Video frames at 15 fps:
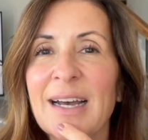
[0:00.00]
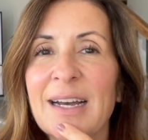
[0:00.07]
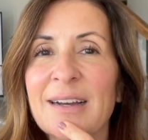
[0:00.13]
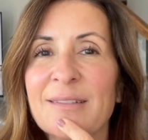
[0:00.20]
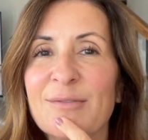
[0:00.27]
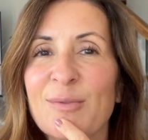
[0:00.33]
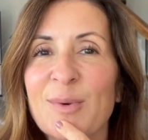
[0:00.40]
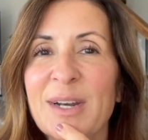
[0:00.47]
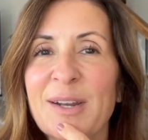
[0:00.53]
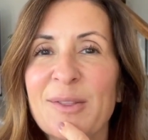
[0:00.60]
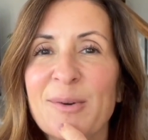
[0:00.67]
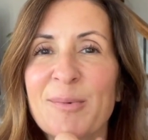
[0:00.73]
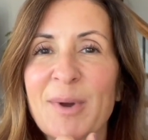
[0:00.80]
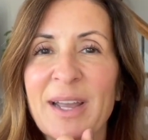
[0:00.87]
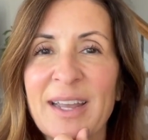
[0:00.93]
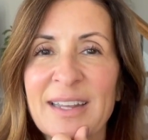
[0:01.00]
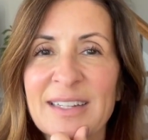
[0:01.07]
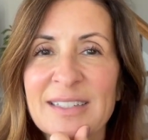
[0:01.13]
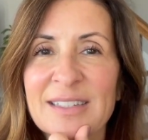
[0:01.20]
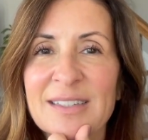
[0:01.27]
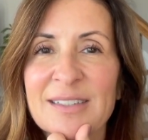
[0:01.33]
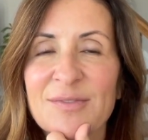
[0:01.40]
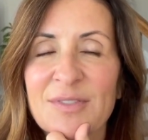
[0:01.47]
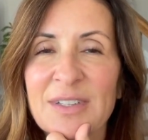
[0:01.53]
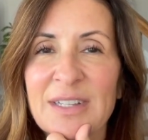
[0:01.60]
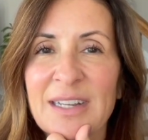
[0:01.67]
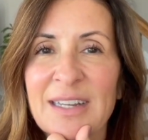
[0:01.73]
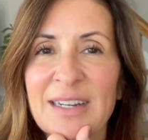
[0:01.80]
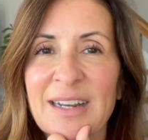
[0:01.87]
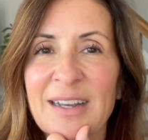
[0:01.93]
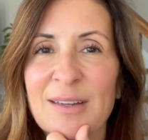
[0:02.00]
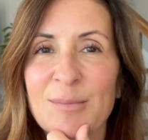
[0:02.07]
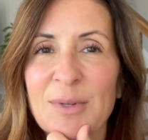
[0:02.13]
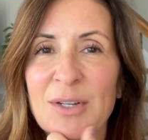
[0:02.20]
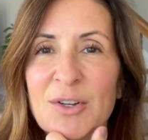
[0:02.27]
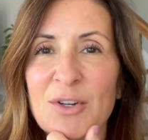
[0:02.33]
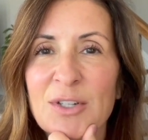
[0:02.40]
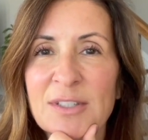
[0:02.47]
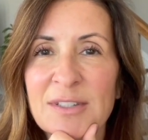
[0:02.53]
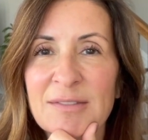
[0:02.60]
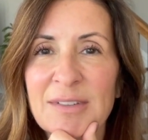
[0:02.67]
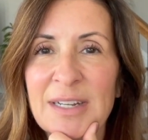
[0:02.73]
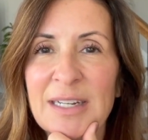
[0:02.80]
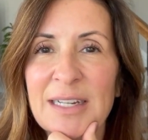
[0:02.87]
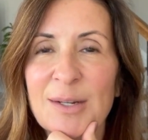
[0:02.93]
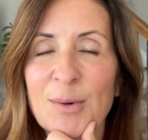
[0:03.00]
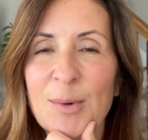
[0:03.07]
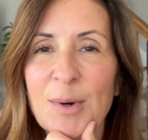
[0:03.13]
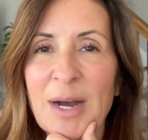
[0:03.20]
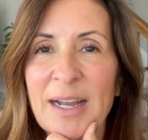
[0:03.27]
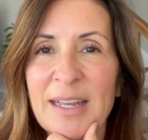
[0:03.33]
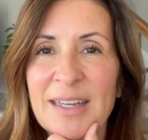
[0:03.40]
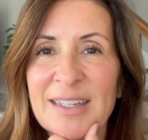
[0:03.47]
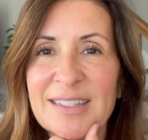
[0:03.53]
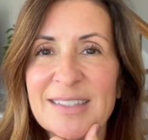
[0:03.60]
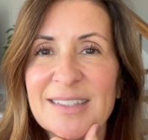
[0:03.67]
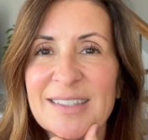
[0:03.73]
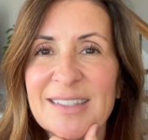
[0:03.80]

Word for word: of one of the ways Philly and I have been cultivating quiet.